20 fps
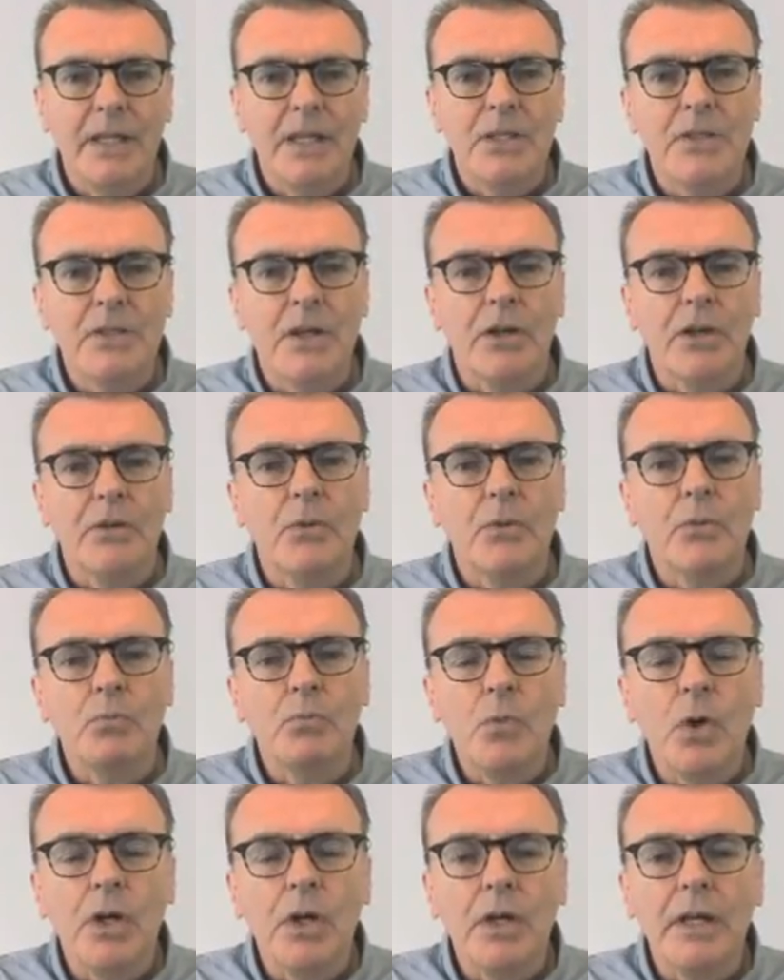So
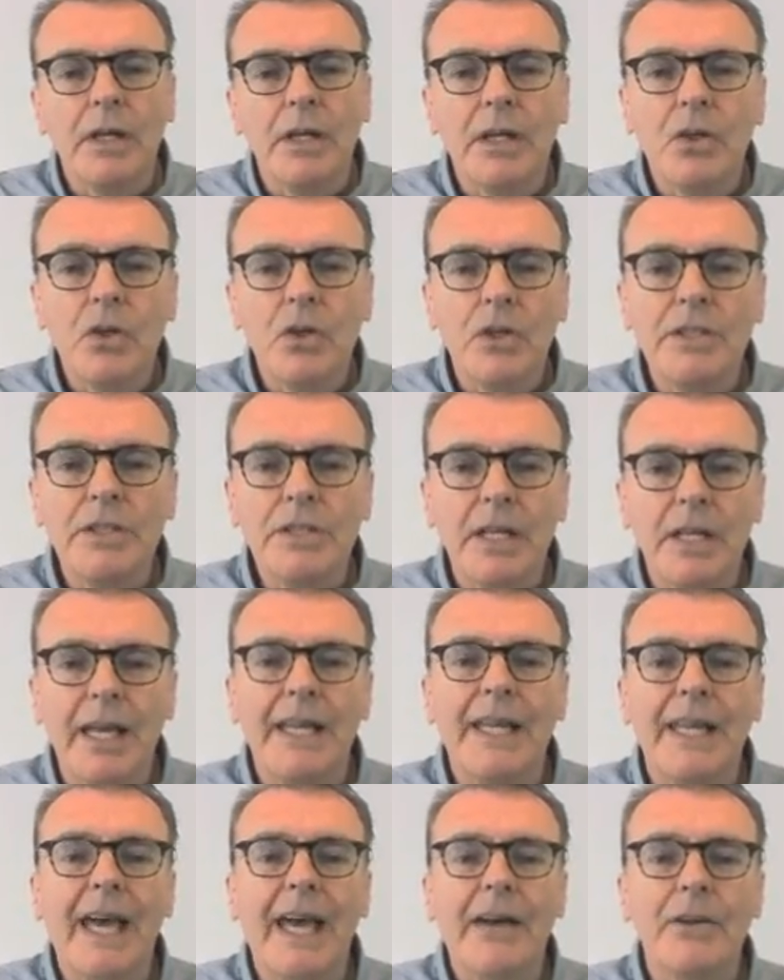we're going to
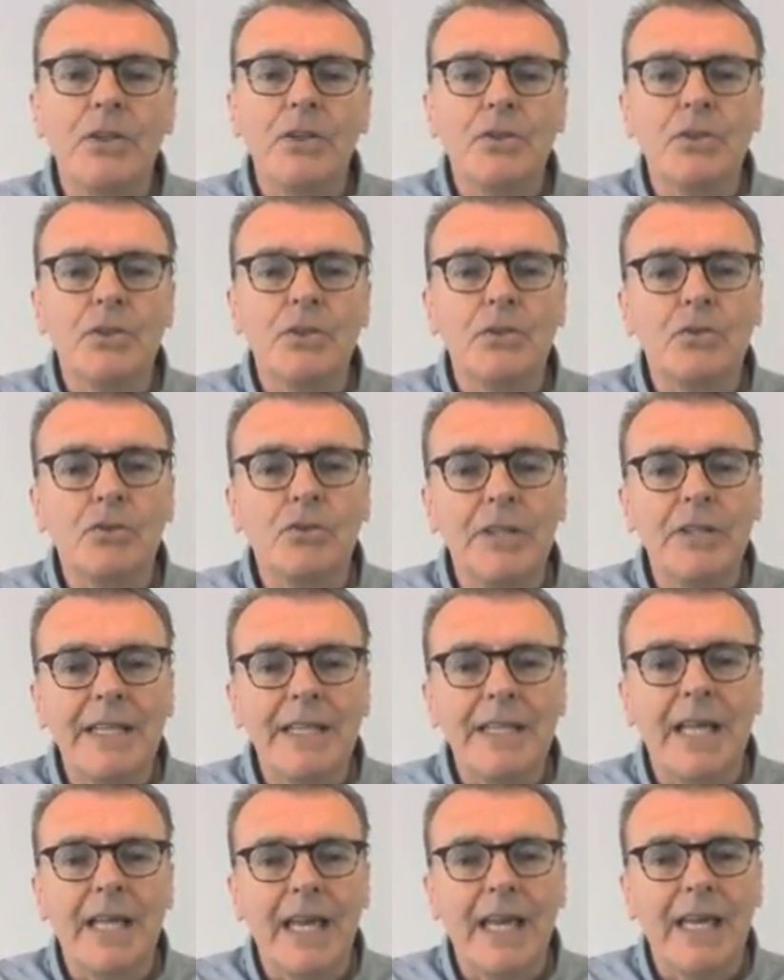allow you to
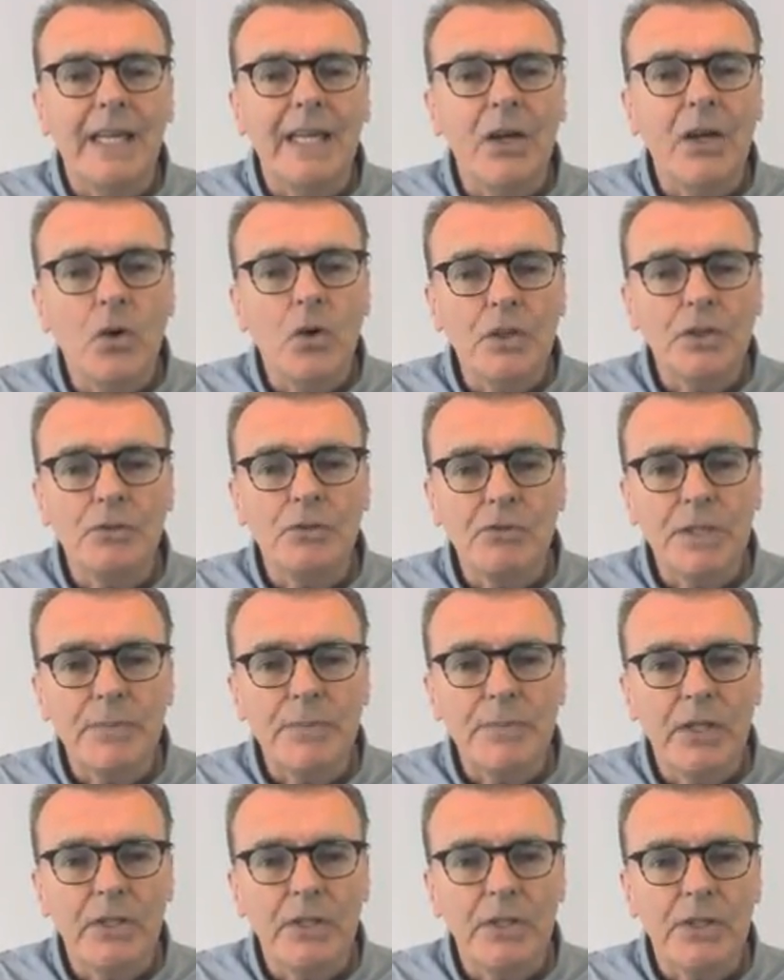create a
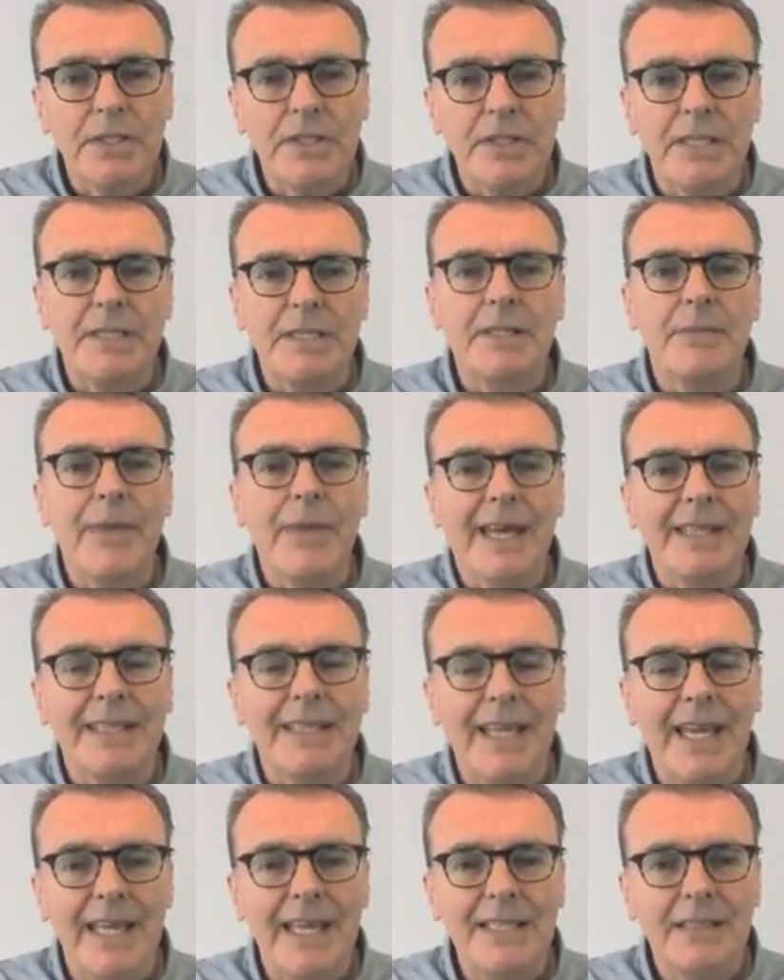autoresponder system at
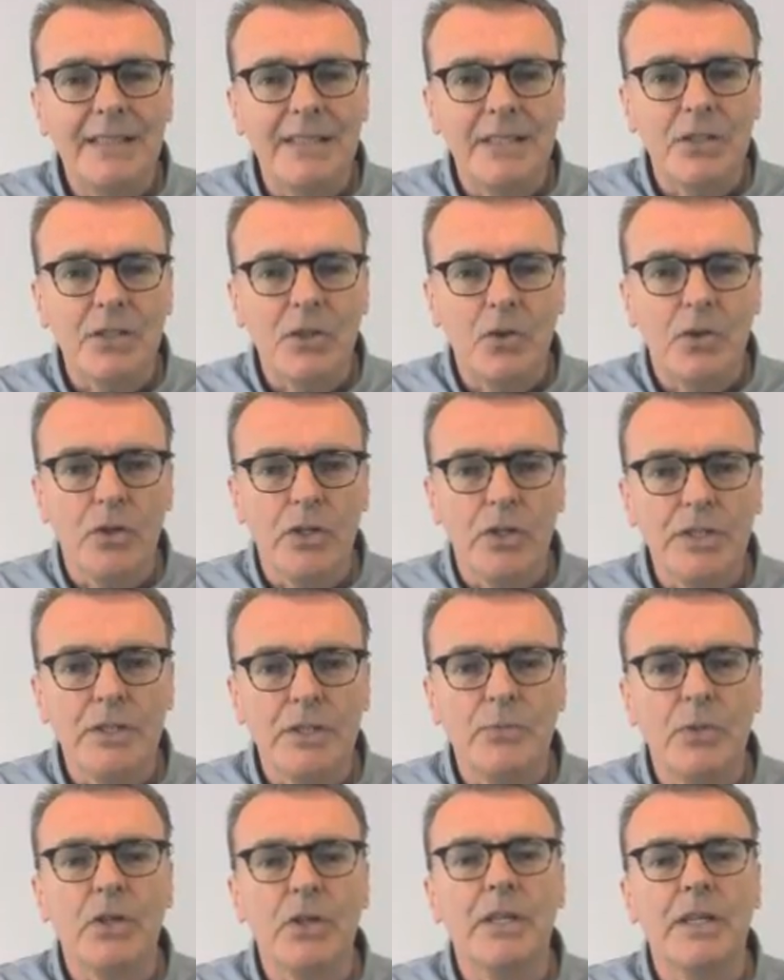the end of this course,
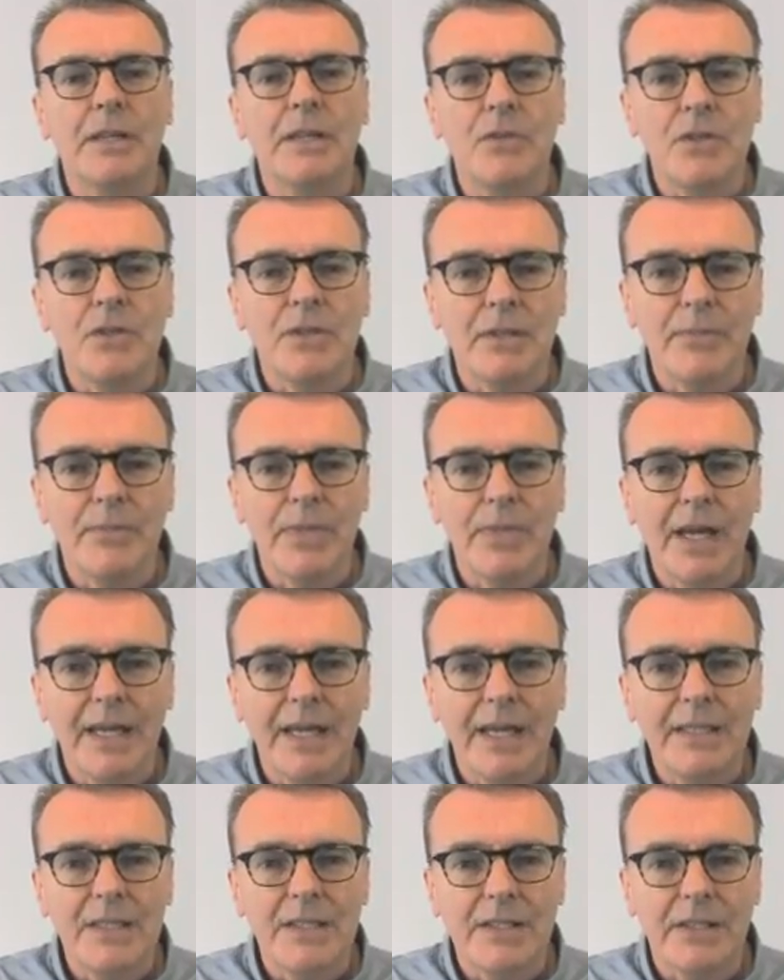and we're going to give you some
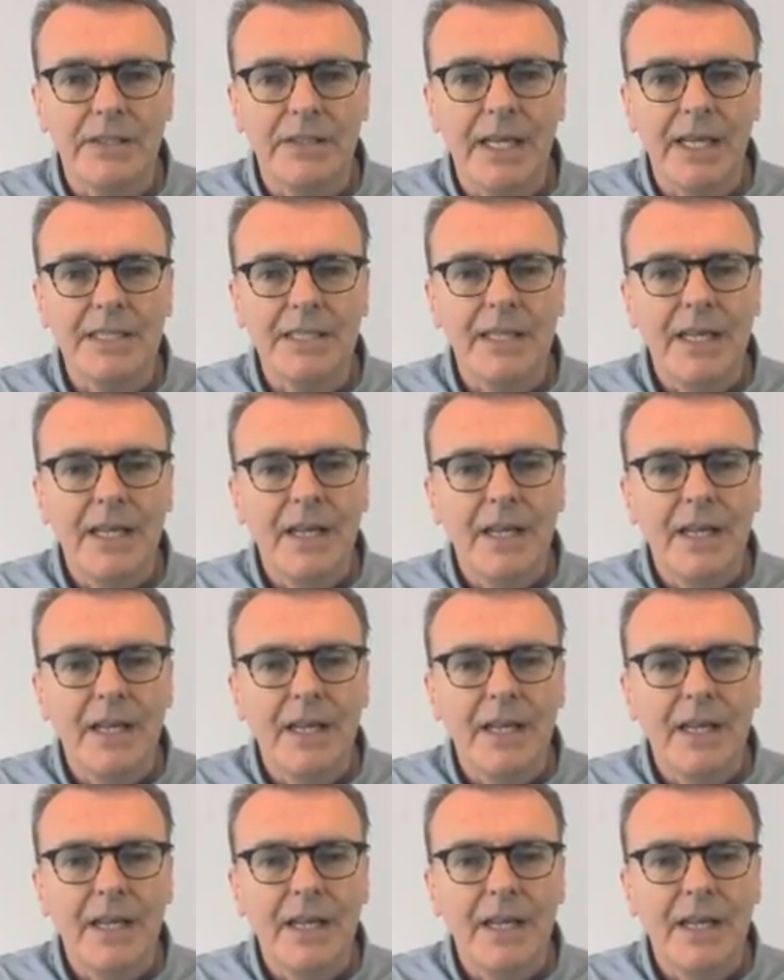guidance on that.